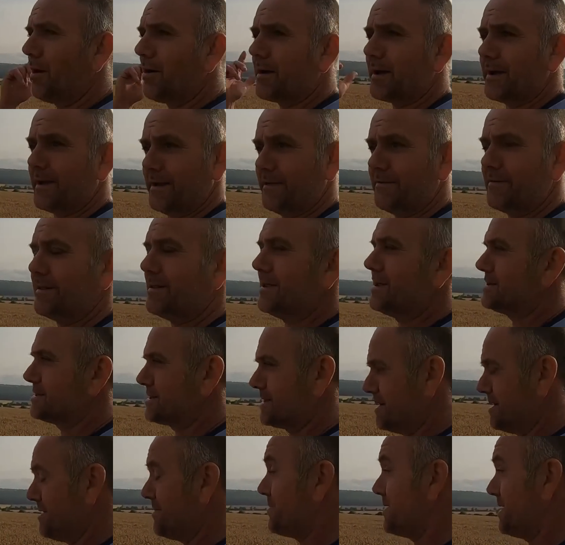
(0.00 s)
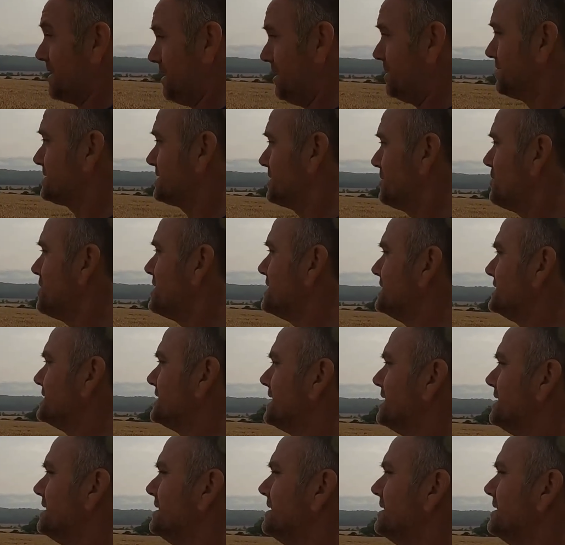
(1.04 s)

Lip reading: block here, and there's going to be a lot of wheat.